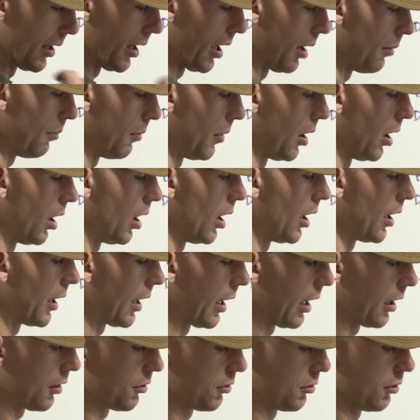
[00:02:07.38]
that mod
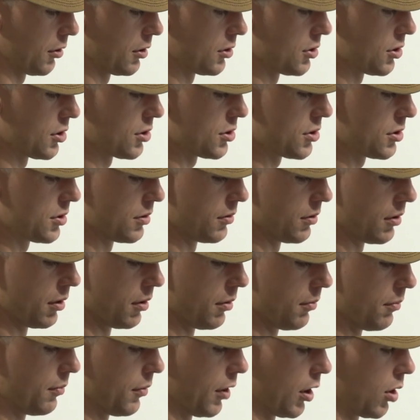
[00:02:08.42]
actually
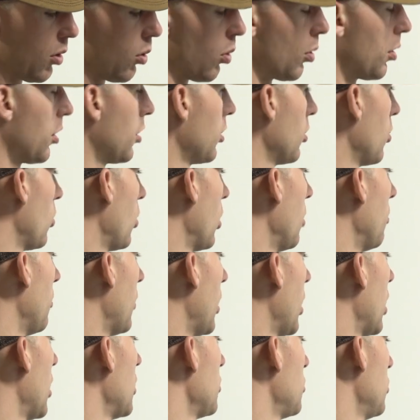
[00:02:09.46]
according to what
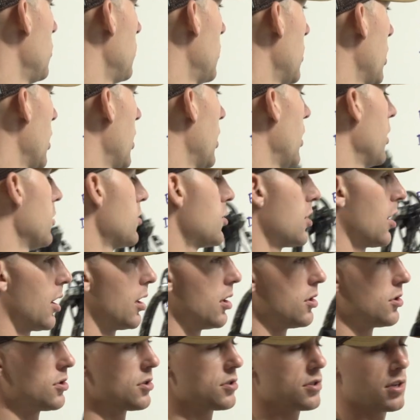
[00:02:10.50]
mod you've got,
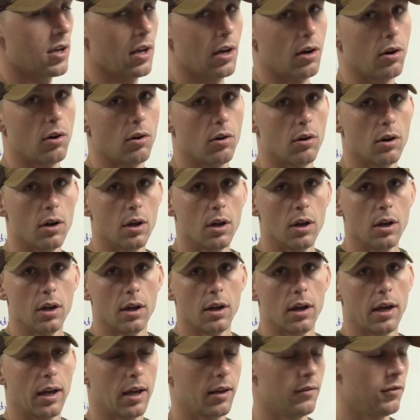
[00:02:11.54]
changes how
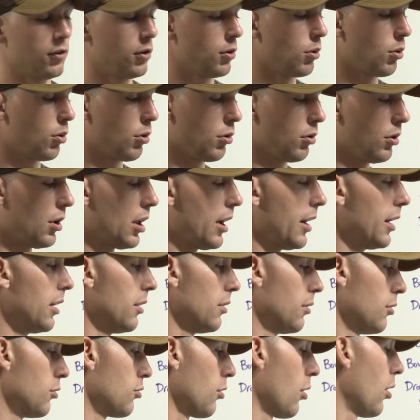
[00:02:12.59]
heavy or
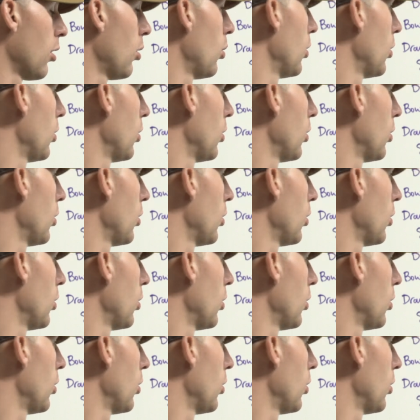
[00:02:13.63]
light the draw